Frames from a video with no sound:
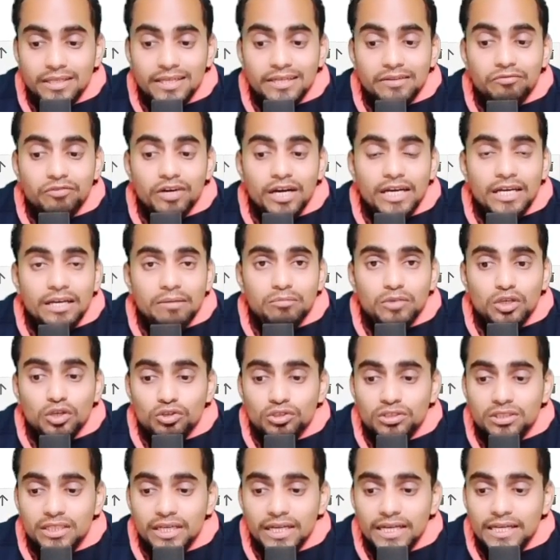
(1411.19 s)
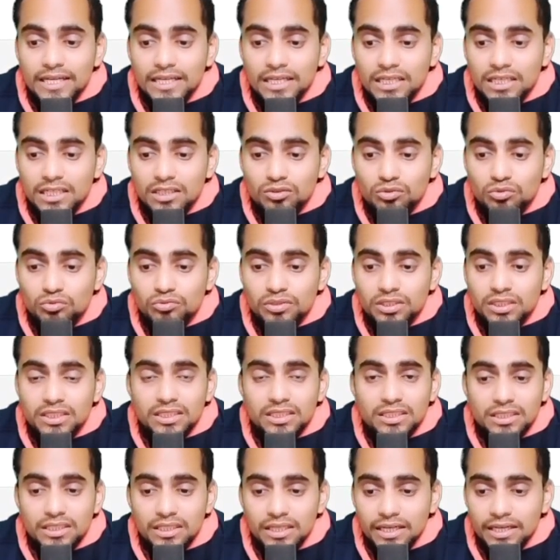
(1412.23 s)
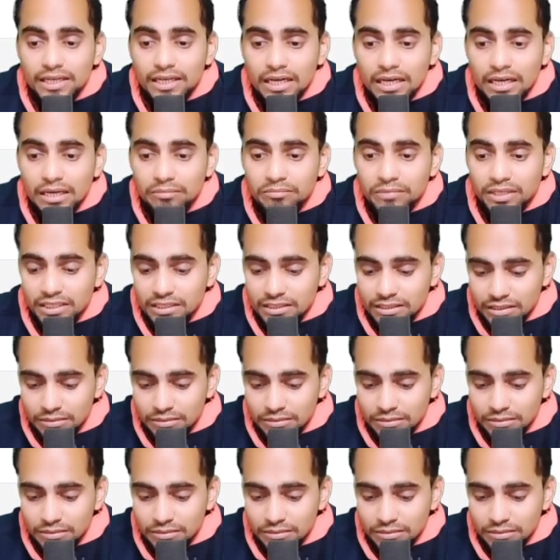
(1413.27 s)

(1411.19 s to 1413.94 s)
Then why I'm not writing it over here and I am